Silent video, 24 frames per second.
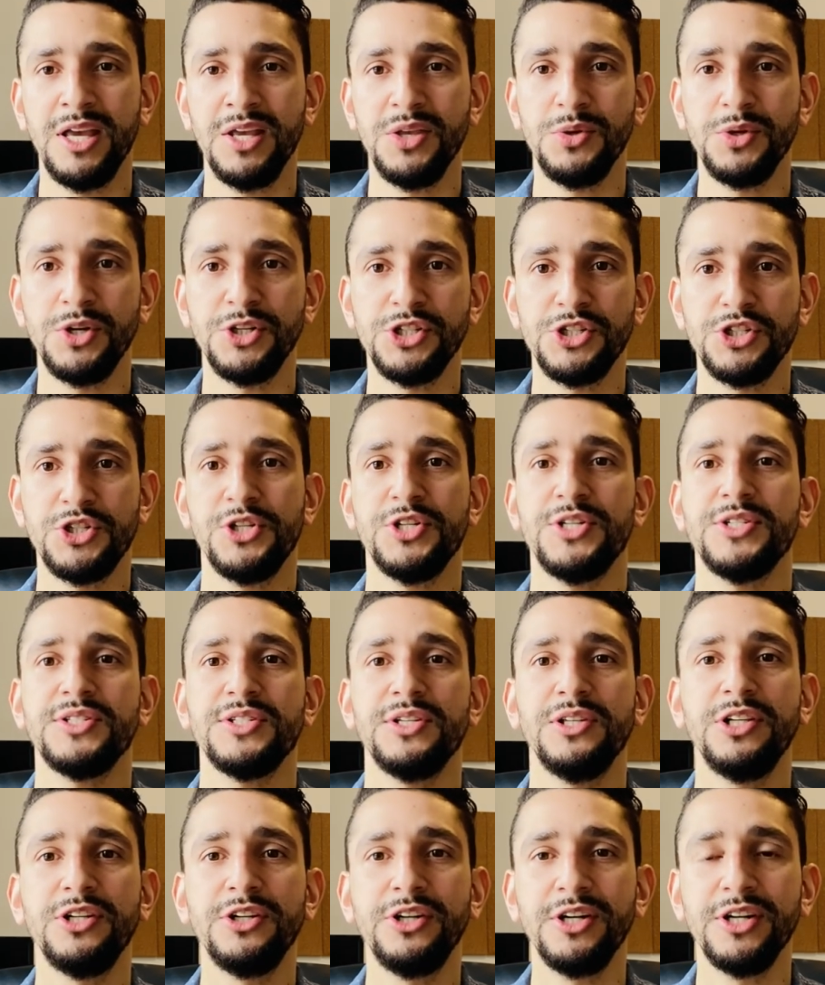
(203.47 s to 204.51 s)
You're just
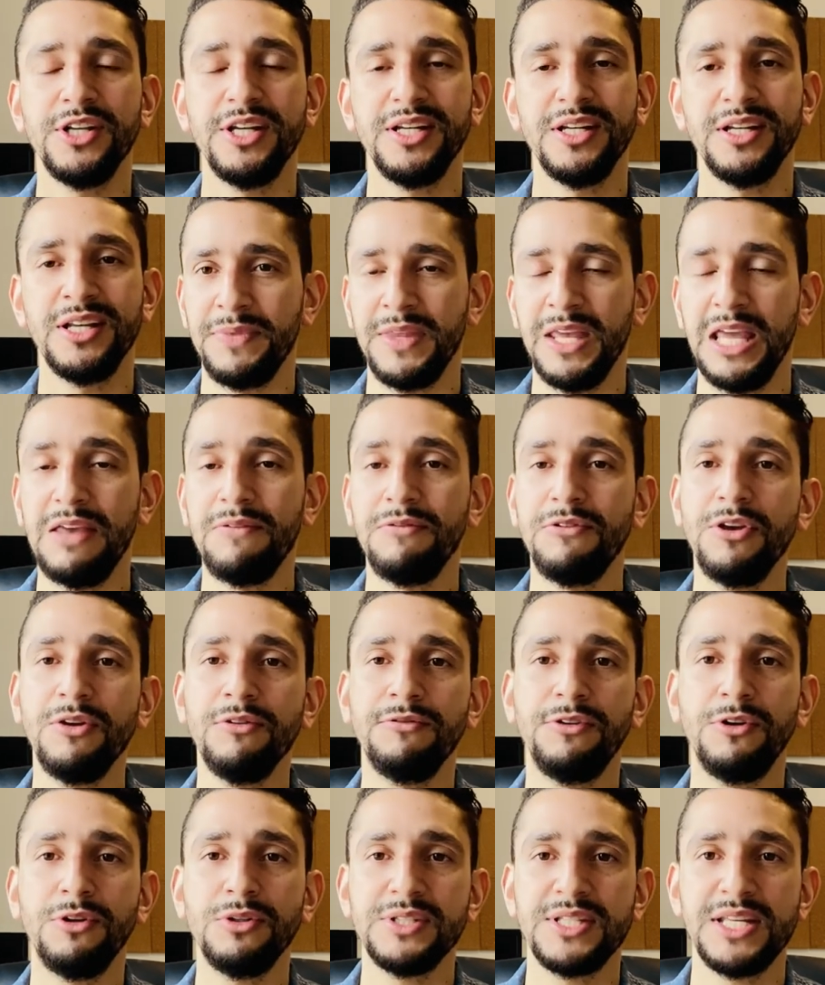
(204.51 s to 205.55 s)
learning. If you
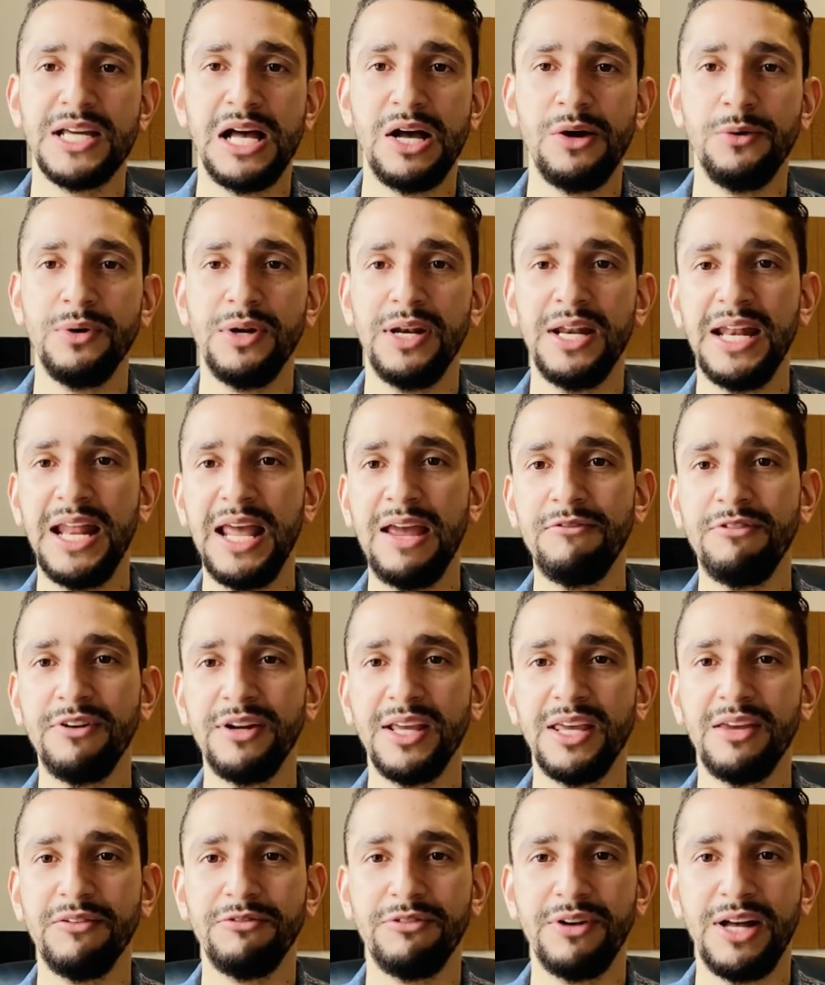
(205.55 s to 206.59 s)
fall down, never
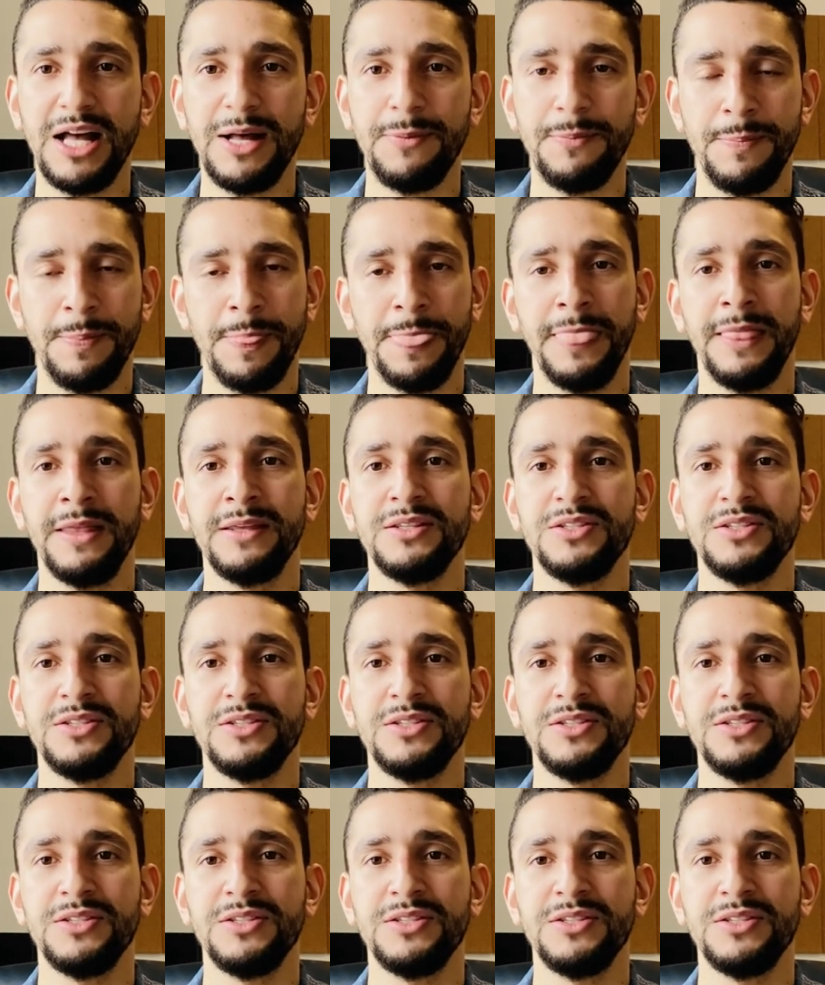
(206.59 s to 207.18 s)
give up.